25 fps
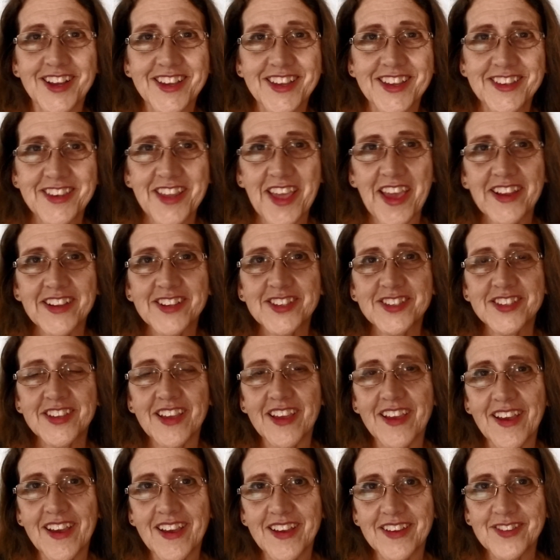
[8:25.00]
connect
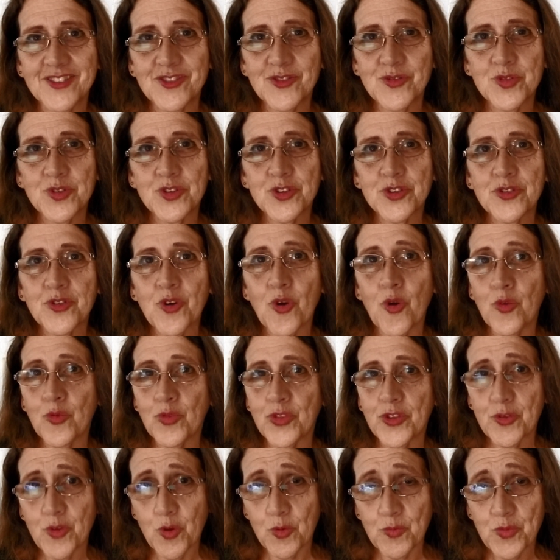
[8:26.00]
and order
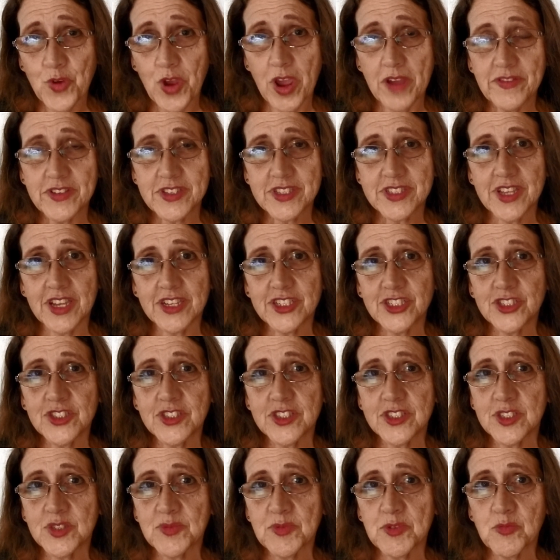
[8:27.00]
their own private
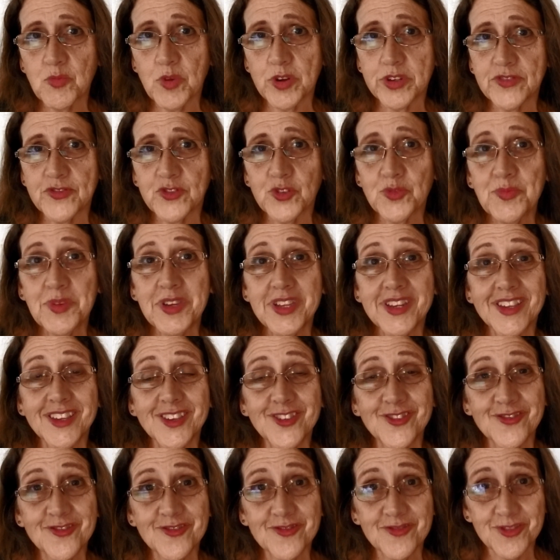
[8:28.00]
sessions, and it's been wonderful
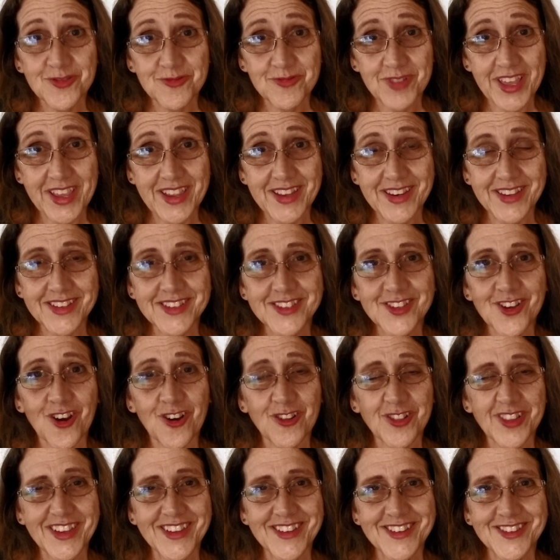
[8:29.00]
meeting you ladies,
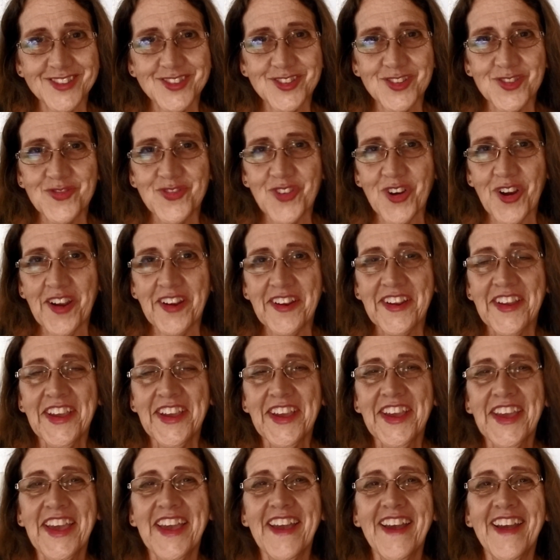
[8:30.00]
all ladies so far.
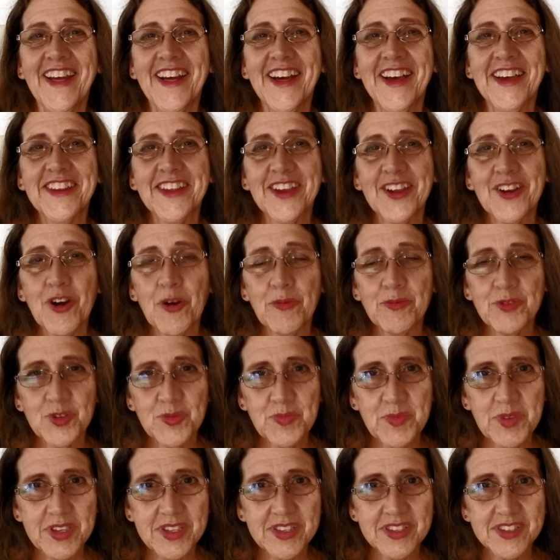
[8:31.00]
And I hope
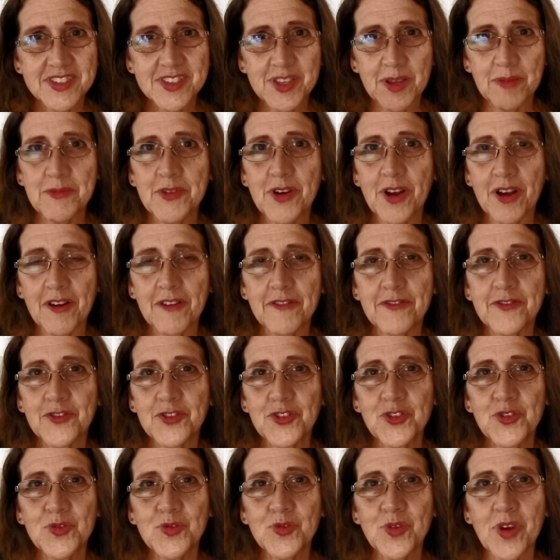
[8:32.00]
to meet some of
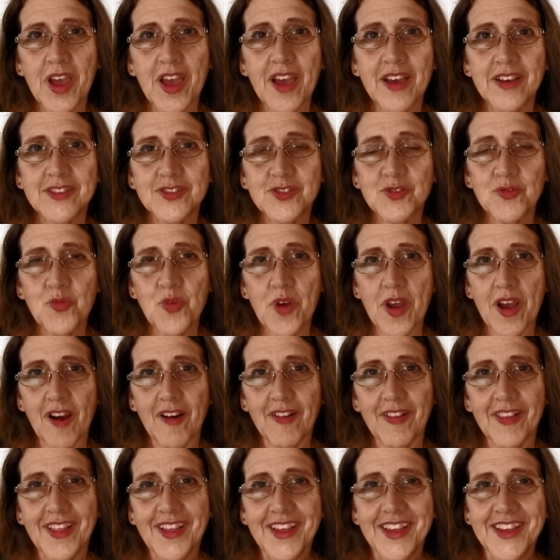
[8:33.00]
you as
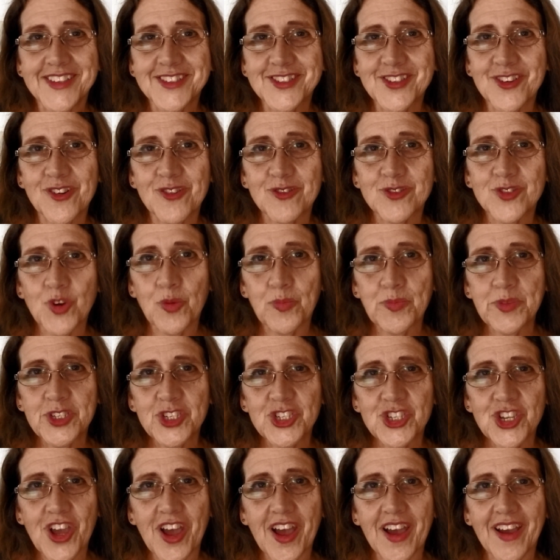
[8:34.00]
well. So don't be
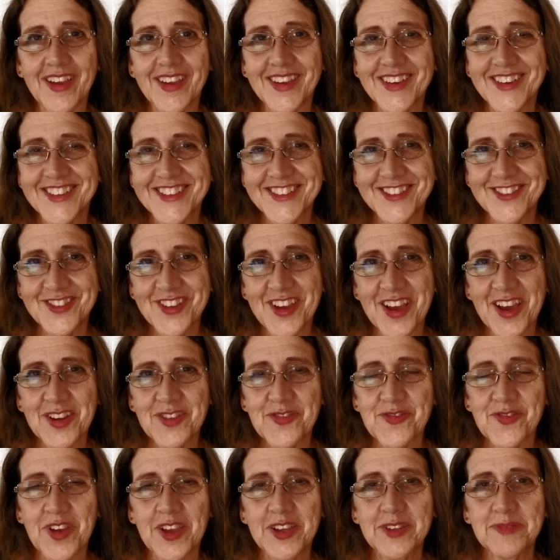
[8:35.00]
shy. You know how
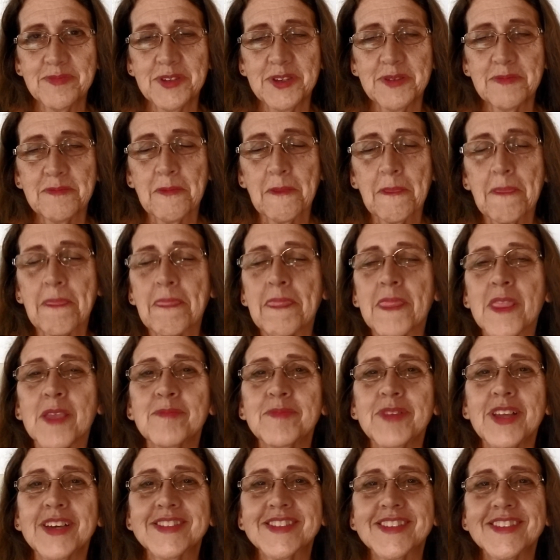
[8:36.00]
to find me.
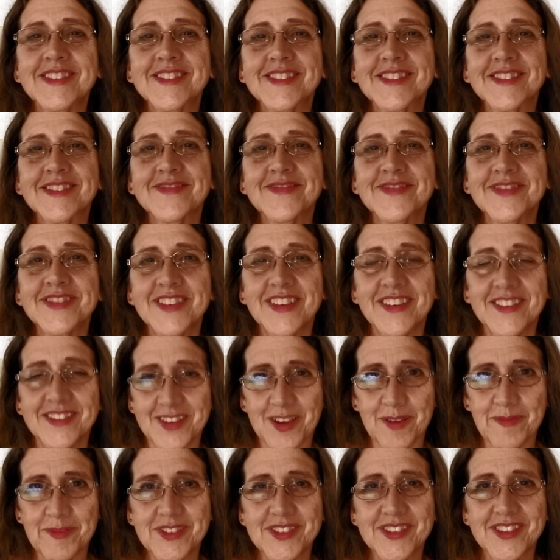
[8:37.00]
Blessings
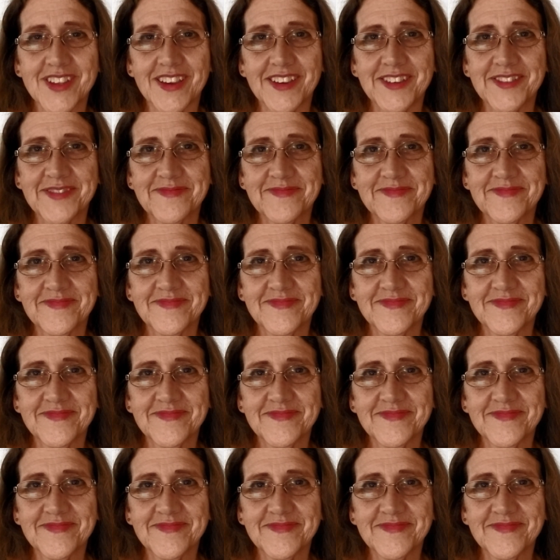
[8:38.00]
and namaste.